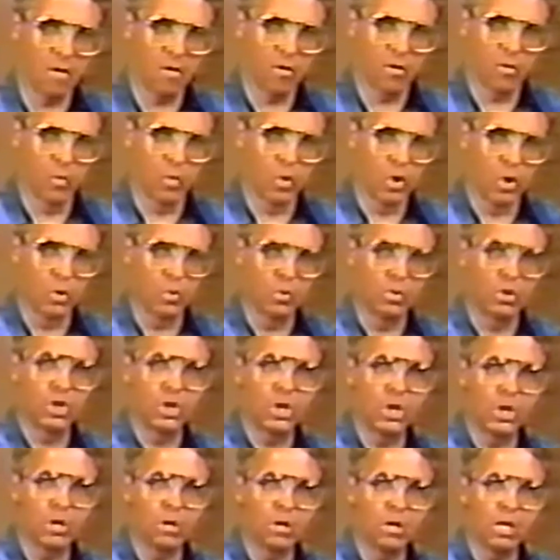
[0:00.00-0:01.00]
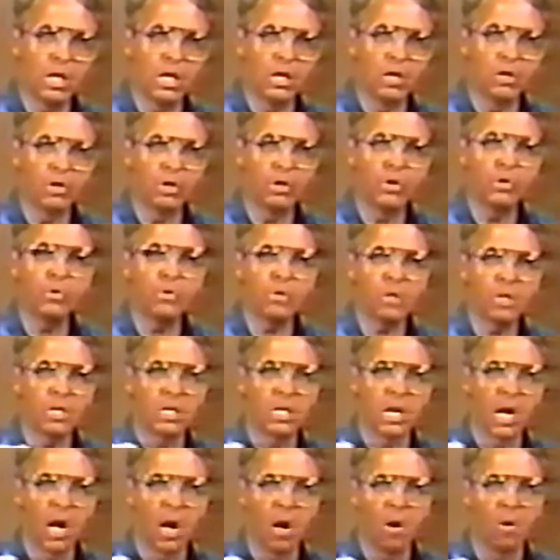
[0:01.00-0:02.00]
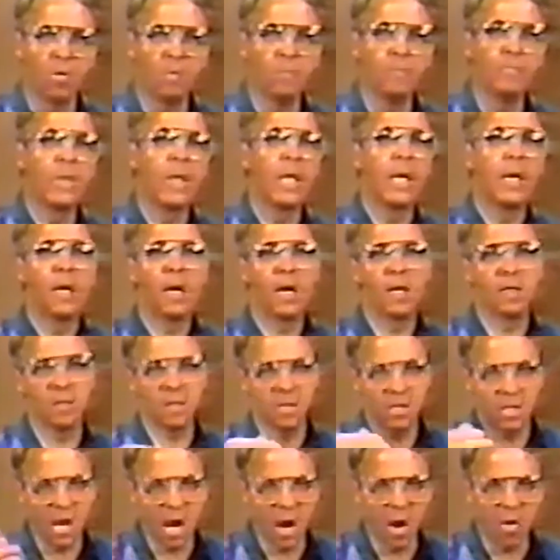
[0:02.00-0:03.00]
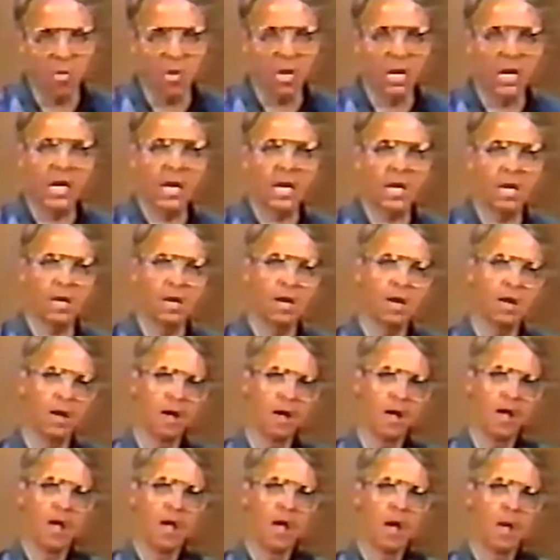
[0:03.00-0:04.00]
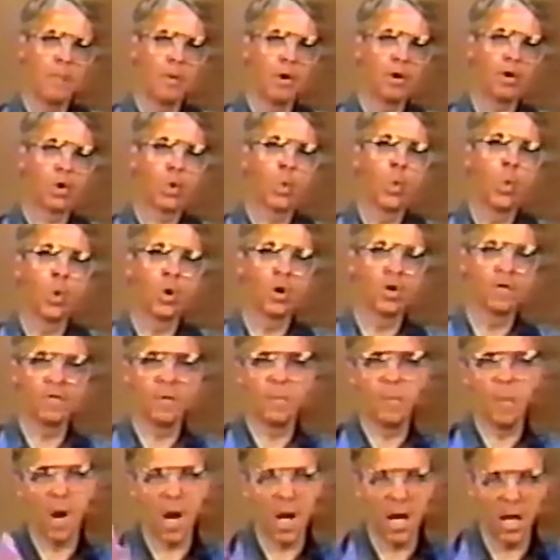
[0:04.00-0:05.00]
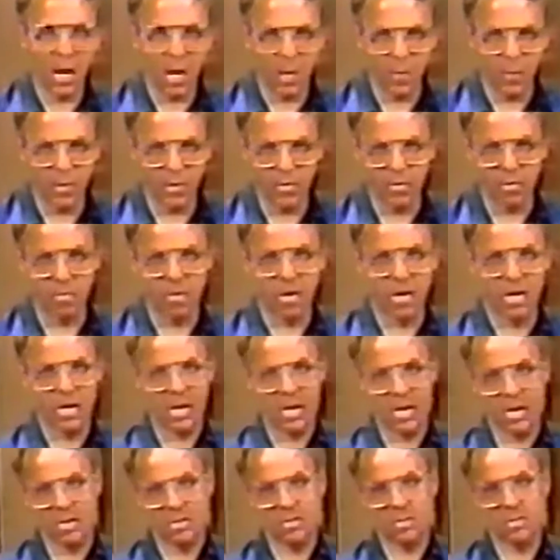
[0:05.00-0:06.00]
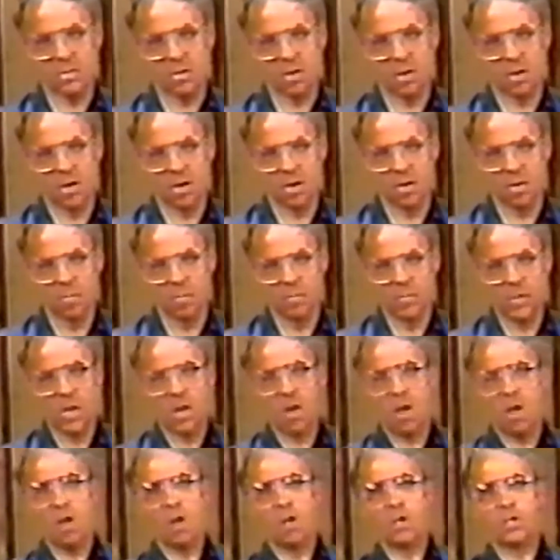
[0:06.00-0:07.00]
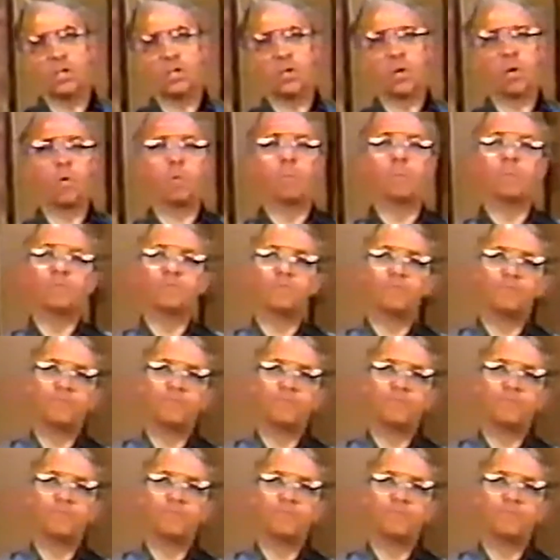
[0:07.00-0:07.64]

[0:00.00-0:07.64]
the road turned into the town, and the town laid about a quarter of a mile up on the right-hand side. So,